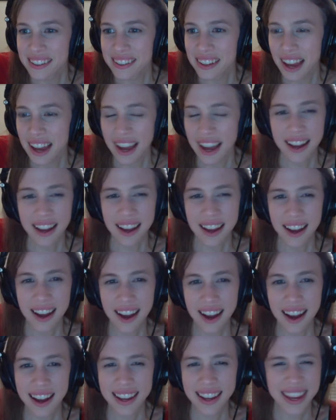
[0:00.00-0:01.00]
I
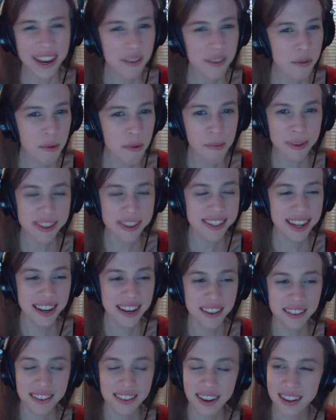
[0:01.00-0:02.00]
I can't remember the
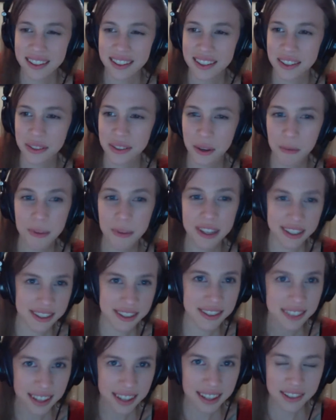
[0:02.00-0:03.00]
title of the cartoon though, but
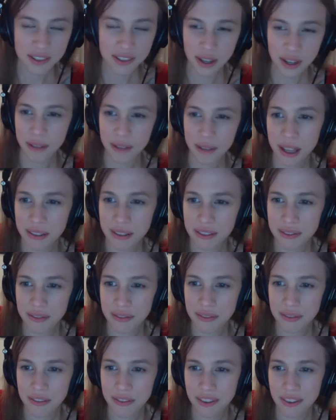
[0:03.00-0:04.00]
it's he's trying to play
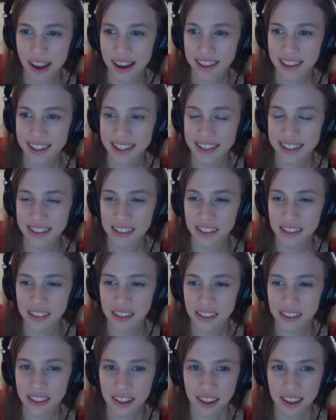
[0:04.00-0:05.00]
violin and
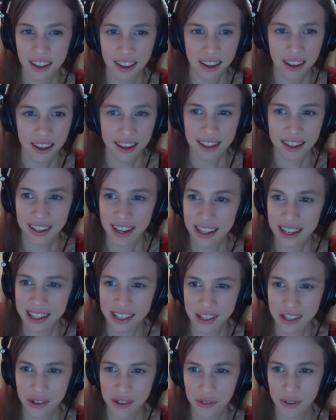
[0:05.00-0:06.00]
and kind of
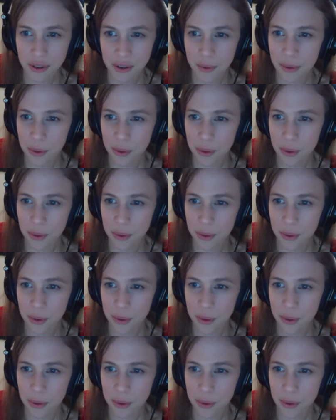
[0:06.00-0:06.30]
interfere with the